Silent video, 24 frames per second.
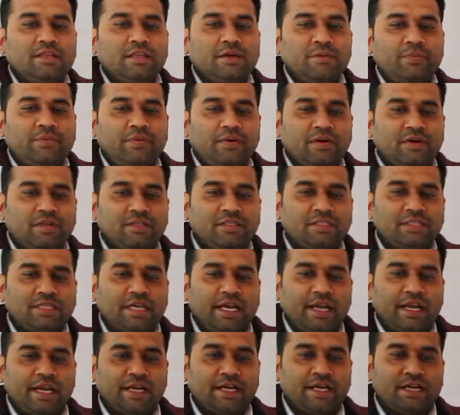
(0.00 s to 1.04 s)
the first
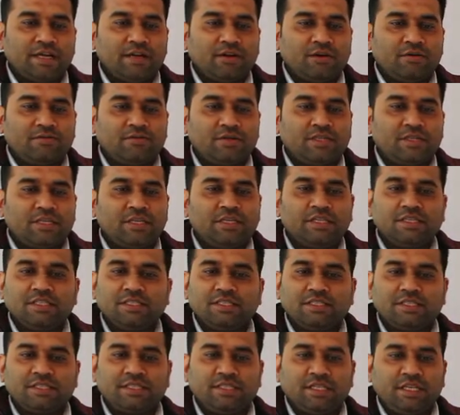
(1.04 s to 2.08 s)
character of the
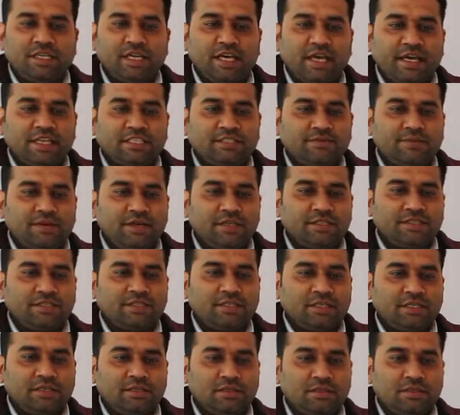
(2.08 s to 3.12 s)
string
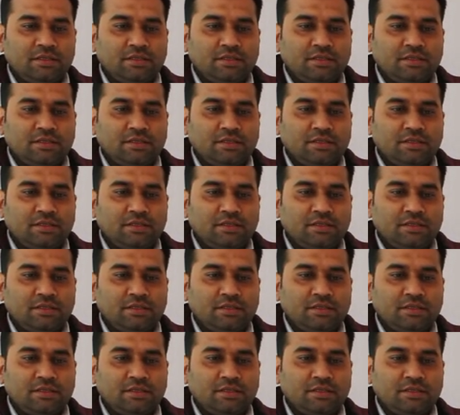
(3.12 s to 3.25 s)
expression.